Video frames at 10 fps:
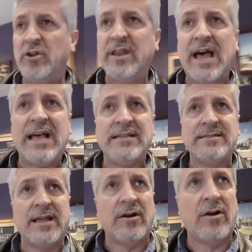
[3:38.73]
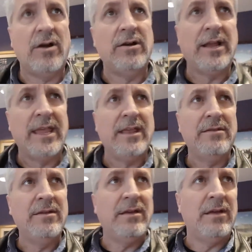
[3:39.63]
good guys that are,
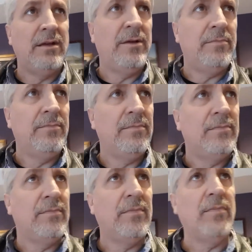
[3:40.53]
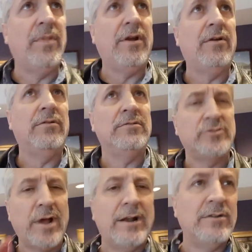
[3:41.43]
again, um, they're
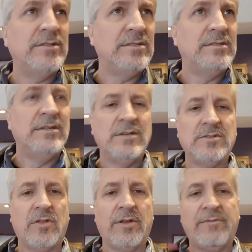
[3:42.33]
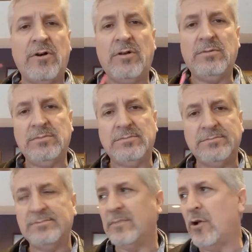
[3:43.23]
Shriners, so they've all,
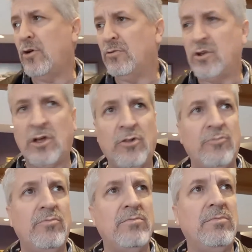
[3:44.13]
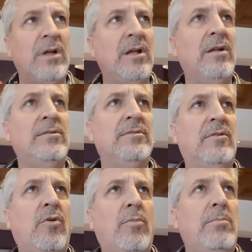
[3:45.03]
they're all called uh,
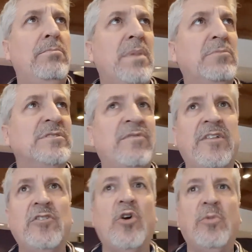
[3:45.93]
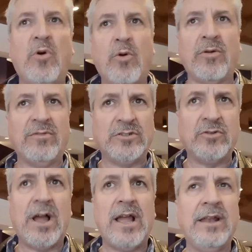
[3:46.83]
members of the Noble Order of the
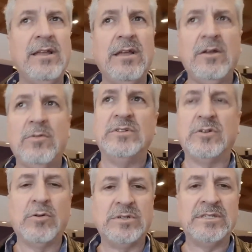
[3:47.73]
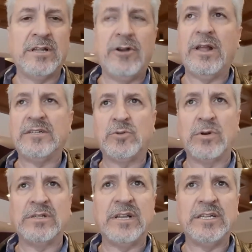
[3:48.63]
Shrine, which of course is an international
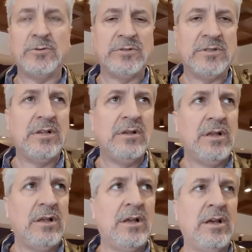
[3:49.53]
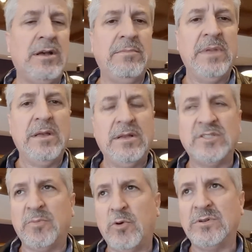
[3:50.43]
organization which uh,
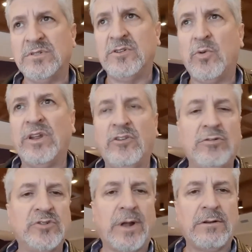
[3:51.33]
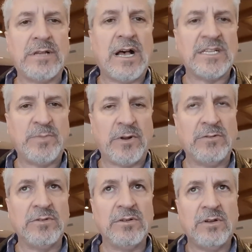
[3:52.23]
supports twenty-two Shriners
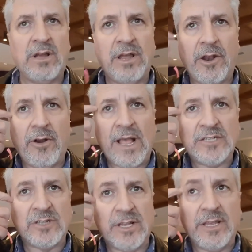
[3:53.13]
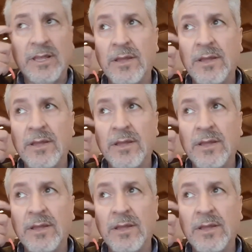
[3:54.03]
Hospital uh, internationally.